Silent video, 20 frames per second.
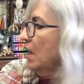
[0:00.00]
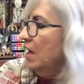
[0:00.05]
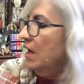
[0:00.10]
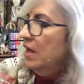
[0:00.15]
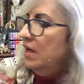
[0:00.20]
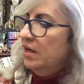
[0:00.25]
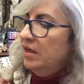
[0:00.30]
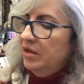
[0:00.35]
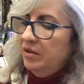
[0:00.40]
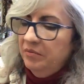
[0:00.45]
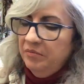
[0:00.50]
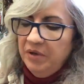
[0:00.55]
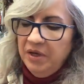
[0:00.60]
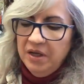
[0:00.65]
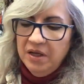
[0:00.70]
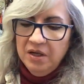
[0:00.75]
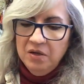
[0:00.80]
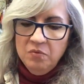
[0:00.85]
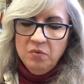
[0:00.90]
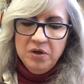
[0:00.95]

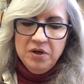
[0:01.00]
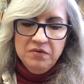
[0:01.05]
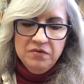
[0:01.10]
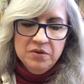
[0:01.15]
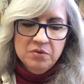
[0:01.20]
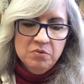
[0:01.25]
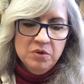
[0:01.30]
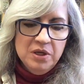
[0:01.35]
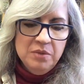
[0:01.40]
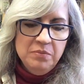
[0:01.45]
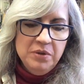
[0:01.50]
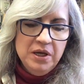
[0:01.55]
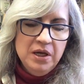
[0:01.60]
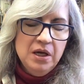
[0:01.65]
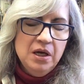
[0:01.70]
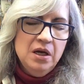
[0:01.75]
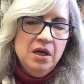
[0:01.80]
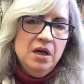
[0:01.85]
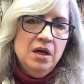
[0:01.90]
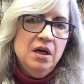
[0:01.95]
In one of the
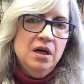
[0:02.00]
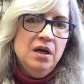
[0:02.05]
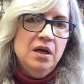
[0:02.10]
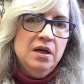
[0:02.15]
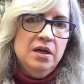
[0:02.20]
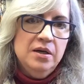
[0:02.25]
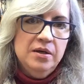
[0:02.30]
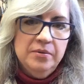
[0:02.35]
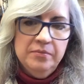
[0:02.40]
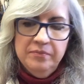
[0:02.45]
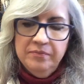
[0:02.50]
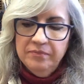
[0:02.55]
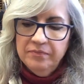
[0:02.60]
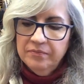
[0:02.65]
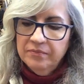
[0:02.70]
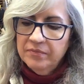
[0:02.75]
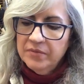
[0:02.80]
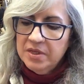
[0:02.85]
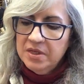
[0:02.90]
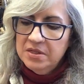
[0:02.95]
reaping
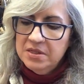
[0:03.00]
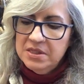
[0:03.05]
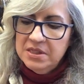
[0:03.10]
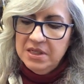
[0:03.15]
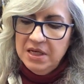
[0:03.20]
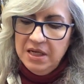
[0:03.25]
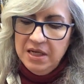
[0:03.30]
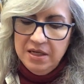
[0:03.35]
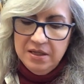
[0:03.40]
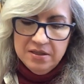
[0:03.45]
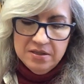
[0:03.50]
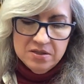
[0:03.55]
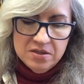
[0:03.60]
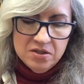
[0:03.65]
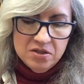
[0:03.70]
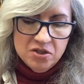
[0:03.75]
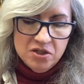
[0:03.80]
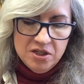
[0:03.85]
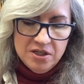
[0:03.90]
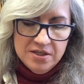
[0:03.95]
scenes,
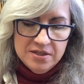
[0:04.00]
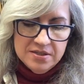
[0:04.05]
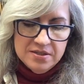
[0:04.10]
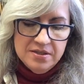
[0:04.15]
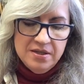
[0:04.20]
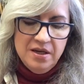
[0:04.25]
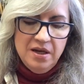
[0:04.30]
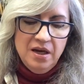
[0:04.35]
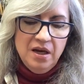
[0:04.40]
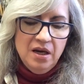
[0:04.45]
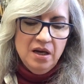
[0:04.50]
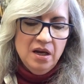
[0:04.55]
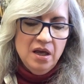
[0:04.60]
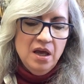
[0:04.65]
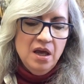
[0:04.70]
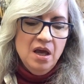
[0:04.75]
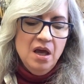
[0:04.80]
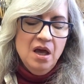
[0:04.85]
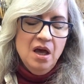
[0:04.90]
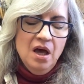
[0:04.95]
she's seen
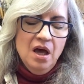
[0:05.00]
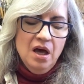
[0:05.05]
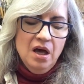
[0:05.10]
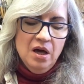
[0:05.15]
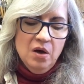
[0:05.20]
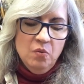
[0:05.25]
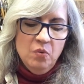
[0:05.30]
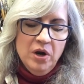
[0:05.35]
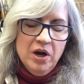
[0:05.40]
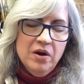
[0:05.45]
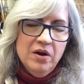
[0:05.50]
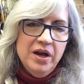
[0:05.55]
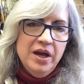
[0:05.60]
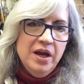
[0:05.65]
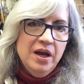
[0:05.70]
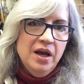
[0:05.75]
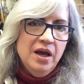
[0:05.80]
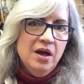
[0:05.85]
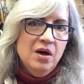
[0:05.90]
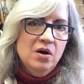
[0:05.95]

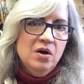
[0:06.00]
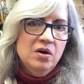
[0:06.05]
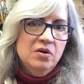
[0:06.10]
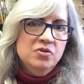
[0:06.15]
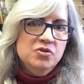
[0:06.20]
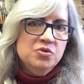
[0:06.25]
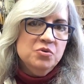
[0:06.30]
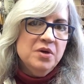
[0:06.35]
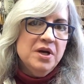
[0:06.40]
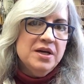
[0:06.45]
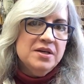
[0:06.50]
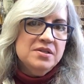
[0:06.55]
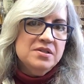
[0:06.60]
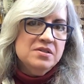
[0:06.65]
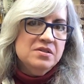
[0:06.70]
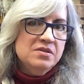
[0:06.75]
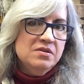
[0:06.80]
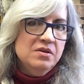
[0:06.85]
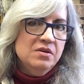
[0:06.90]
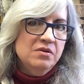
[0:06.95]
wearing a
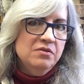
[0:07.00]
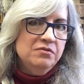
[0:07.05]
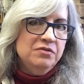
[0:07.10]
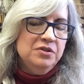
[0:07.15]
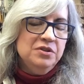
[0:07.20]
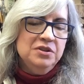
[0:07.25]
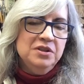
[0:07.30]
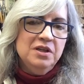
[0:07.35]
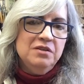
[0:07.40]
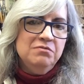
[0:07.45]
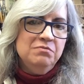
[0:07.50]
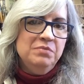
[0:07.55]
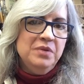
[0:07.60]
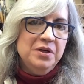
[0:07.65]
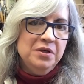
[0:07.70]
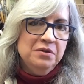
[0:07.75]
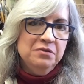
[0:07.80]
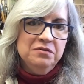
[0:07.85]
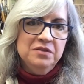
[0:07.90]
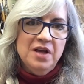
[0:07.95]
dress full of
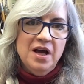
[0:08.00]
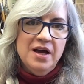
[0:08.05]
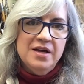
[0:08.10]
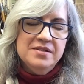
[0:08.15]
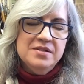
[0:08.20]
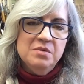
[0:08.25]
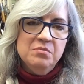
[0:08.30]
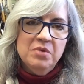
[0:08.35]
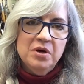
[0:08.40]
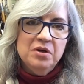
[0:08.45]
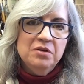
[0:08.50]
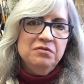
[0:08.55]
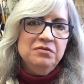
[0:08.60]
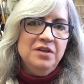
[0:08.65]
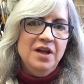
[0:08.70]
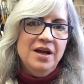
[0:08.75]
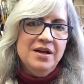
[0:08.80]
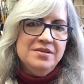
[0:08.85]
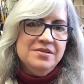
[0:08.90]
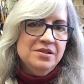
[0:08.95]
butterflies and
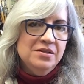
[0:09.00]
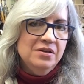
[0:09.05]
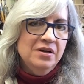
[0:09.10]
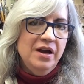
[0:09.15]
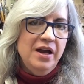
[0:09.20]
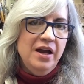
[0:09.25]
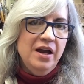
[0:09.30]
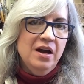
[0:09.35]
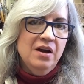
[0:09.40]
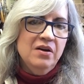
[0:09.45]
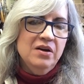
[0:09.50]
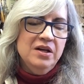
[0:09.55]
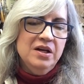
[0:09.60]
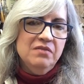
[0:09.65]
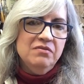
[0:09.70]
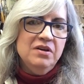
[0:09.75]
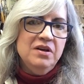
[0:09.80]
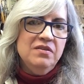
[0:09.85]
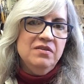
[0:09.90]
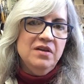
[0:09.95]
butterflies in her hair and
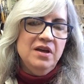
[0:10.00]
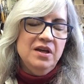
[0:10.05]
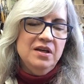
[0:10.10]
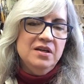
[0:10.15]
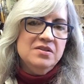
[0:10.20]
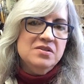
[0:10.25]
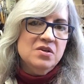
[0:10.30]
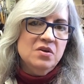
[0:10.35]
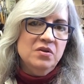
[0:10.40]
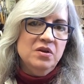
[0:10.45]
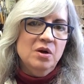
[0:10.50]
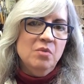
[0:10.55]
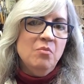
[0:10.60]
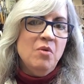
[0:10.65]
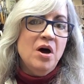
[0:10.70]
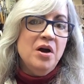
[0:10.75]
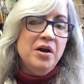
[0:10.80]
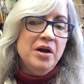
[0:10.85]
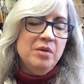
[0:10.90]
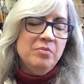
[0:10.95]
everything. So they're
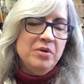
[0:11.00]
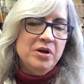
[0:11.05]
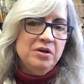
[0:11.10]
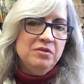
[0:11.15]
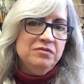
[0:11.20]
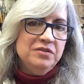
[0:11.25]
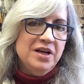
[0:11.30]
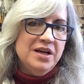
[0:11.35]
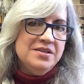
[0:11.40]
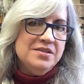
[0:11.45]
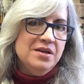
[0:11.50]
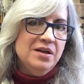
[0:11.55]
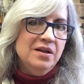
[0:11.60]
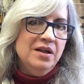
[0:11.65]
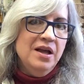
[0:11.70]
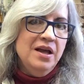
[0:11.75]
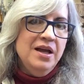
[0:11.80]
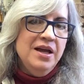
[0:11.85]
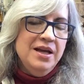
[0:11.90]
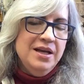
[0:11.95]
monarch butterflies. I'll
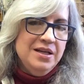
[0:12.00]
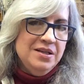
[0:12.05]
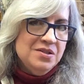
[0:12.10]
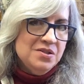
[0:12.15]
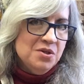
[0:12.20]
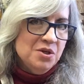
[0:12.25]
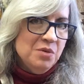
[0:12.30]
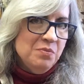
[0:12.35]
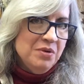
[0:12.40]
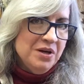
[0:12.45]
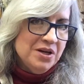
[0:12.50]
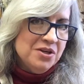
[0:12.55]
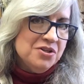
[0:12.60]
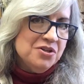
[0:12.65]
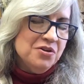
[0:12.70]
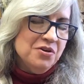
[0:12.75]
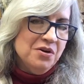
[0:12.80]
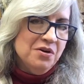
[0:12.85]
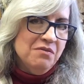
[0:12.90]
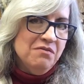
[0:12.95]
insert a
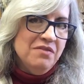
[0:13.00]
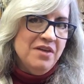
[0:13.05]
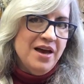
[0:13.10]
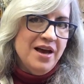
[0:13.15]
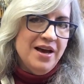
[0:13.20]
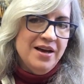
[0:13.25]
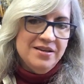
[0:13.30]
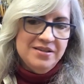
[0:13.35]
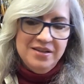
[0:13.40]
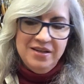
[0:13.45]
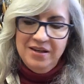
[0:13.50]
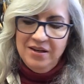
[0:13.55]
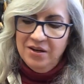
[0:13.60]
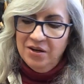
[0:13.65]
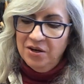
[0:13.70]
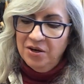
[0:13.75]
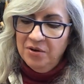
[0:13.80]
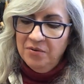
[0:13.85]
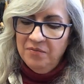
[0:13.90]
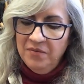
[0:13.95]
picture of that
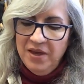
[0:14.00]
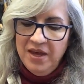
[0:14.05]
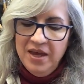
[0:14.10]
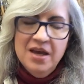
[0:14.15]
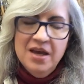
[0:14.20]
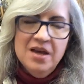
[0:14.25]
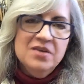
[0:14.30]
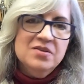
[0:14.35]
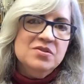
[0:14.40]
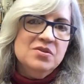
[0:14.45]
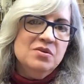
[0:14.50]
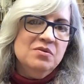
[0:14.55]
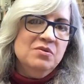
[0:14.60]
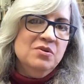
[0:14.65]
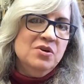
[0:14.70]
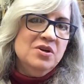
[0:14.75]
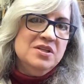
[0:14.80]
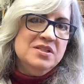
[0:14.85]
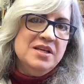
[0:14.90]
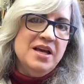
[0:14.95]
here. So of
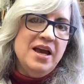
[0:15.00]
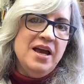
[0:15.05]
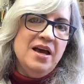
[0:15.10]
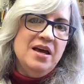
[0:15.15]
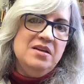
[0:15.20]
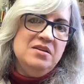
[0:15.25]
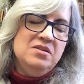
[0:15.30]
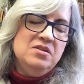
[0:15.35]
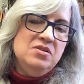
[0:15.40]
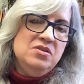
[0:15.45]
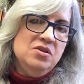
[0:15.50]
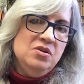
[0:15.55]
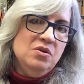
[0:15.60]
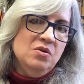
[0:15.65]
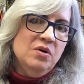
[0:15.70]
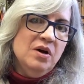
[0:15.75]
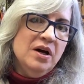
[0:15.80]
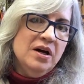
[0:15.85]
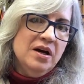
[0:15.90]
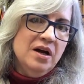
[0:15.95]
course I had to
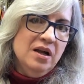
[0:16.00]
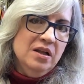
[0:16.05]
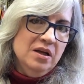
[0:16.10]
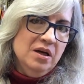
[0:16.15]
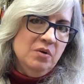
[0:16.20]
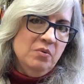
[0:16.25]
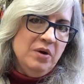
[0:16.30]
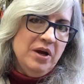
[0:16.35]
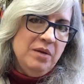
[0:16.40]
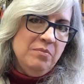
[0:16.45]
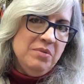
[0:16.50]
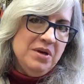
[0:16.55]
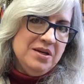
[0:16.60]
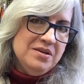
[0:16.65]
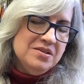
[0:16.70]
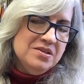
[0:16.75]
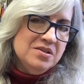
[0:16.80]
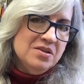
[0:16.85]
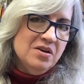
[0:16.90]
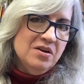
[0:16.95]
do a colorway
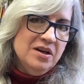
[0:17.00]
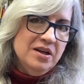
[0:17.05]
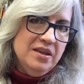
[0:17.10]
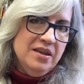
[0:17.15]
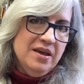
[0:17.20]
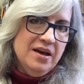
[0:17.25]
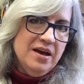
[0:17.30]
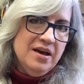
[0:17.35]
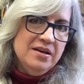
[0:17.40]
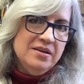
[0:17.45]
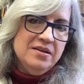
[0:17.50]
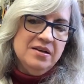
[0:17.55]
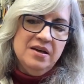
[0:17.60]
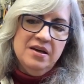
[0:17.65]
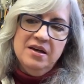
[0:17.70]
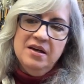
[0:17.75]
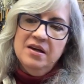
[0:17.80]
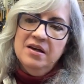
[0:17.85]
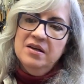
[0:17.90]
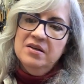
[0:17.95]
based on that.
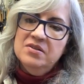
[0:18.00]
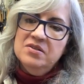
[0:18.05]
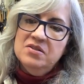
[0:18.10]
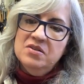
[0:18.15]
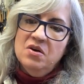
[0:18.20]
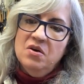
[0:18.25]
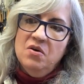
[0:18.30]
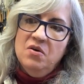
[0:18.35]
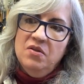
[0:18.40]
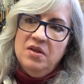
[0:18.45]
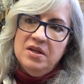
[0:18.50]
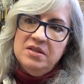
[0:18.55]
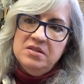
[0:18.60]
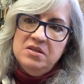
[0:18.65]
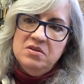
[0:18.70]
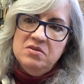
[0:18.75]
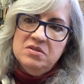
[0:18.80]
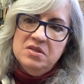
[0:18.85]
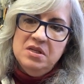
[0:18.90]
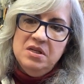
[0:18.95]
So
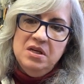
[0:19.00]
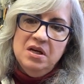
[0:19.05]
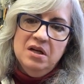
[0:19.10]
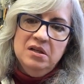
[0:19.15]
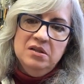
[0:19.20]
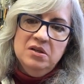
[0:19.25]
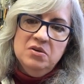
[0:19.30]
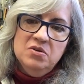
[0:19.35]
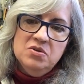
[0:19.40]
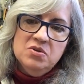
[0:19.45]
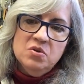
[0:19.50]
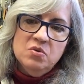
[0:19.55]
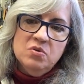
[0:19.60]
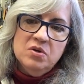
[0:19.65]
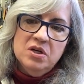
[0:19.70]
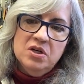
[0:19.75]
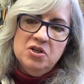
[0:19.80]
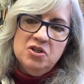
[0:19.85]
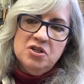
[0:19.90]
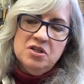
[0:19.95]
that's using yellows,
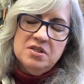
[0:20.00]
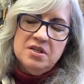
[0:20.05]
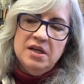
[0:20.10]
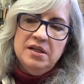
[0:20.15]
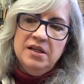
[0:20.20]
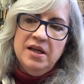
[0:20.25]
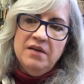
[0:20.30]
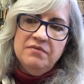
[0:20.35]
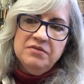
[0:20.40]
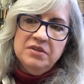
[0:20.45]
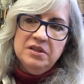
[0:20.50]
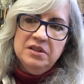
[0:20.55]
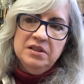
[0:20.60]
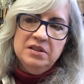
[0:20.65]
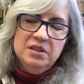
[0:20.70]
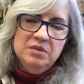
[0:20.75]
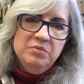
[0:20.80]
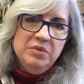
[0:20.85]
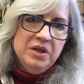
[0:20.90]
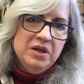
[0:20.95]
oranges. I left a
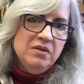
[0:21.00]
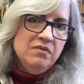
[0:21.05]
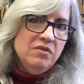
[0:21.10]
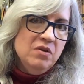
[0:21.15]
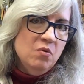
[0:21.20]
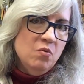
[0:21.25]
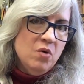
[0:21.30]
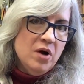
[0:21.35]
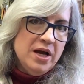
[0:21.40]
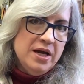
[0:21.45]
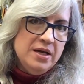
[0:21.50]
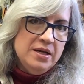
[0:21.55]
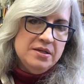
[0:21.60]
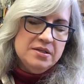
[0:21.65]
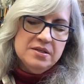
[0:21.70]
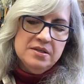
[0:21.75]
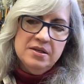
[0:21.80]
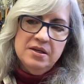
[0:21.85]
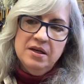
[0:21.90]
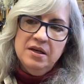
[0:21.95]
little bit of the
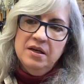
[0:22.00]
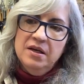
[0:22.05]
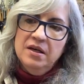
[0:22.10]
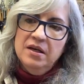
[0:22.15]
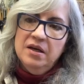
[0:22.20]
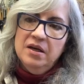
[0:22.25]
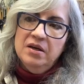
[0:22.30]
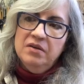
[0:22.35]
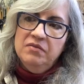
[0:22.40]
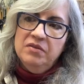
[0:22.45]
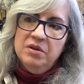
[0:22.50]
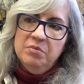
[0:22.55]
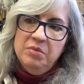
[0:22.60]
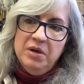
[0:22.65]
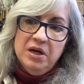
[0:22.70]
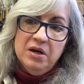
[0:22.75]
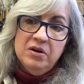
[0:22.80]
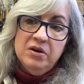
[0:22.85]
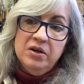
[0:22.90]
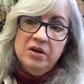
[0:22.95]
white of the
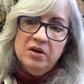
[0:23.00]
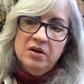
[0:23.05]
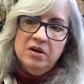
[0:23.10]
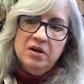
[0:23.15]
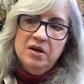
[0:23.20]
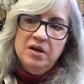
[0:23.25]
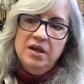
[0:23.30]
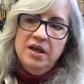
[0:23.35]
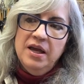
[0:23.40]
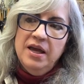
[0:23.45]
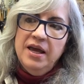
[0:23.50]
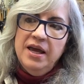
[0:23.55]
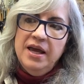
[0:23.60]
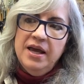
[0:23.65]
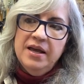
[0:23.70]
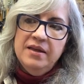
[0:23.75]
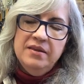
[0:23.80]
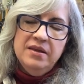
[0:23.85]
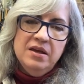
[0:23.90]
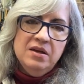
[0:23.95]
bear yarn,
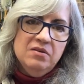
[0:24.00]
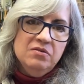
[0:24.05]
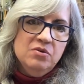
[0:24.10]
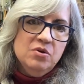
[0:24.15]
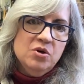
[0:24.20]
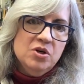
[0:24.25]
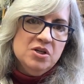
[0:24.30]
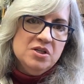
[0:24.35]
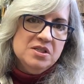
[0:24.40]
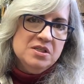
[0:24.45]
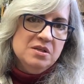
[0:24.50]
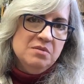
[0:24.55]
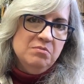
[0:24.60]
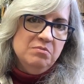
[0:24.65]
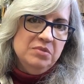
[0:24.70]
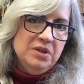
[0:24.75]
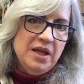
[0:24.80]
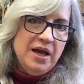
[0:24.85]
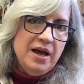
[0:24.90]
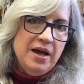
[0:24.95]
and then of course some
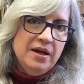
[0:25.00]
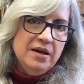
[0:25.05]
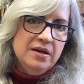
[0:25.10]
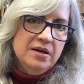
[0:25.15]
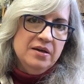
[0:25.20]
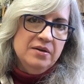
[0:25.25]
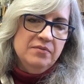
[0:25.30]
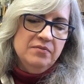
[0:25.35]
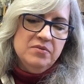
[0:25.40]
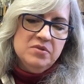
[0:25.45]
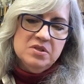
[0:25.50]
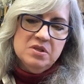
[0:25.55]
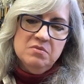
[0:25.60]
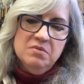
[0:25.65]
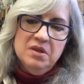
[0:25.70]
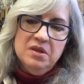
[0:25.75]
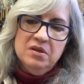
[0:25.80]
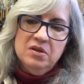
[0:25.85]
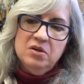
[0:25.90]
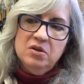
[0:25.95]
black,
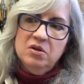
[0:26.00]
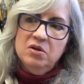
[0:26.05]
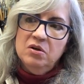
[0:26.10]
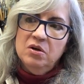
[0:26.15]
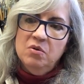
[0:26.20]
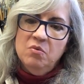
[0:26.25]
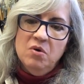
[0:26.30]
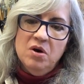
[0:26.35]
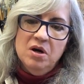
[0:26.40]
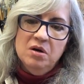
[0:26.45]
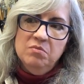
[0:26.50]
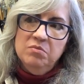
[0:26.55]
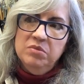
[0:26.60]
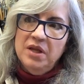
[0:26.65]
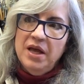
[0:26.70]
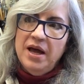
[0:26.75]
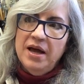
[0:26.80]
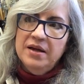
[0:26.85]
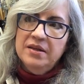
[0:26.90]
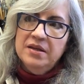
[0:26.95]
some of the Currawong
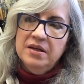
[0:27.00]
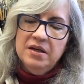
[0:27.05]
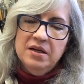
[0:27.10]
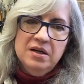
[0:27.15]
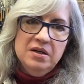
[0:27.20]
black that